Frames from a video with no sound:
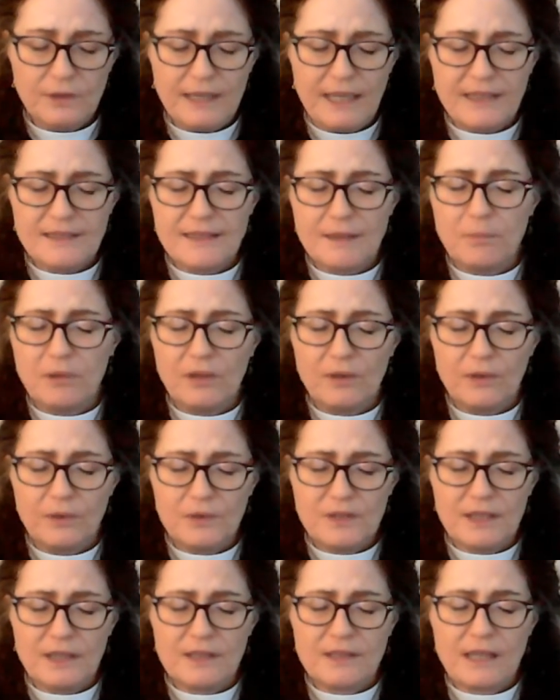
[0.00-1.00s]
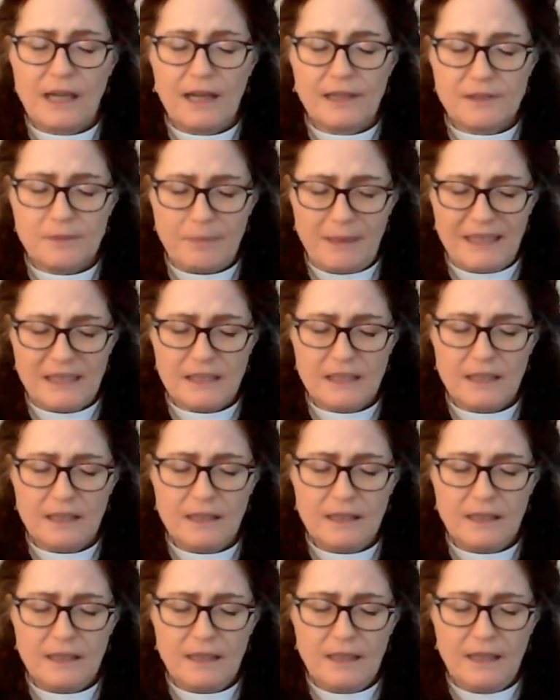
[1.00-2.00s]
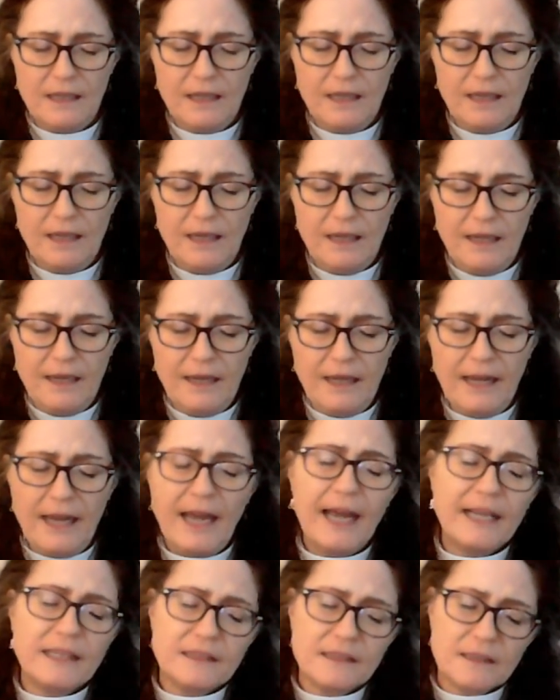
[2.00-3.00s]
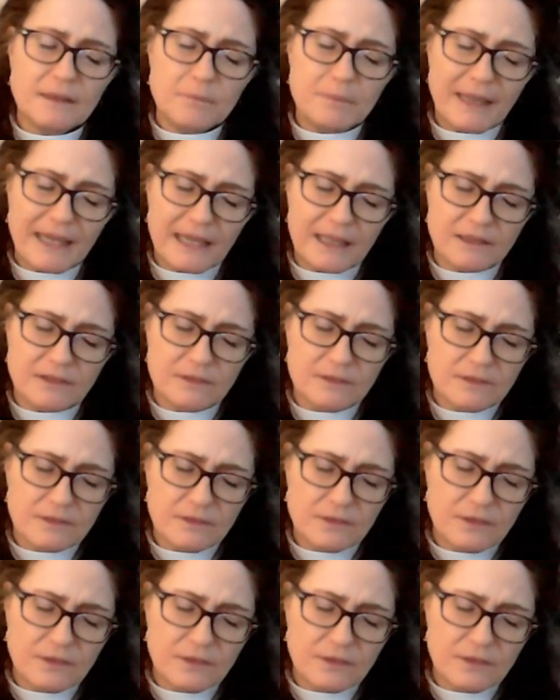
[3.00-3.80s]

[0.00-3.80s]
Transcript: Nancy Pelosi's husband and the man